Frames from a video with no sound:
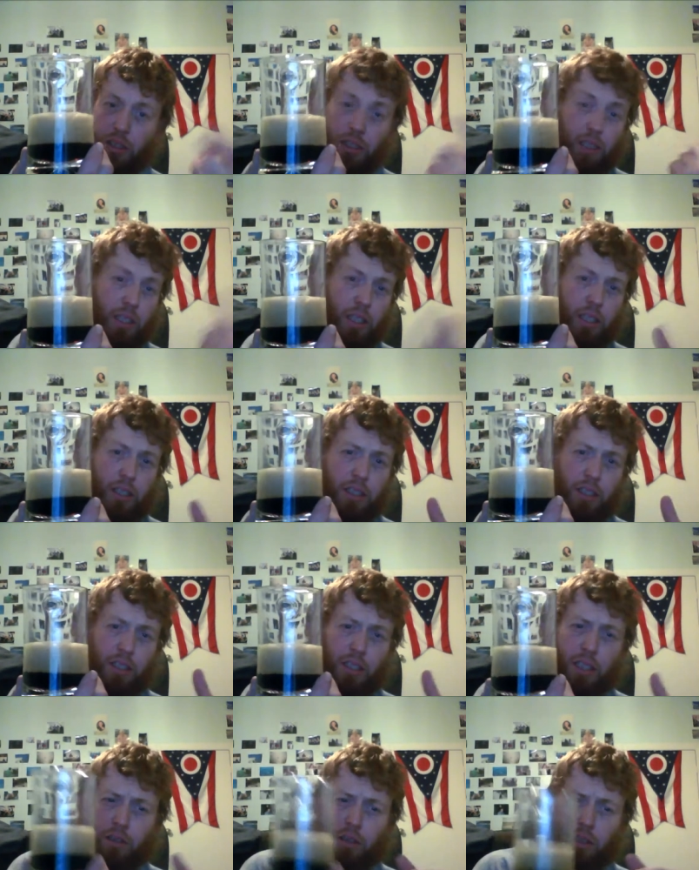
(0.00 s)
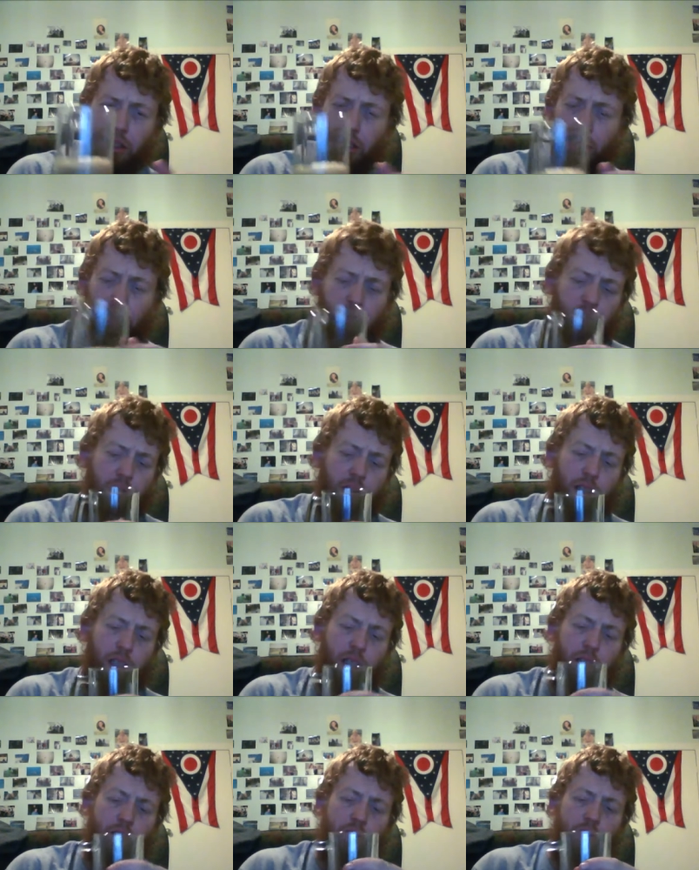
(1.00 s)
links is down, down
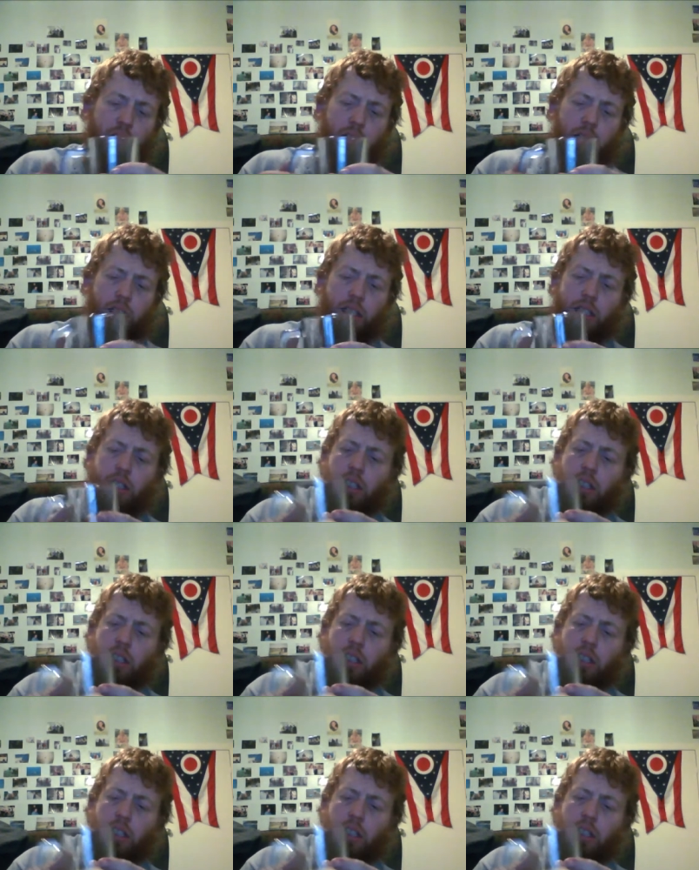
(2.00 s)
there.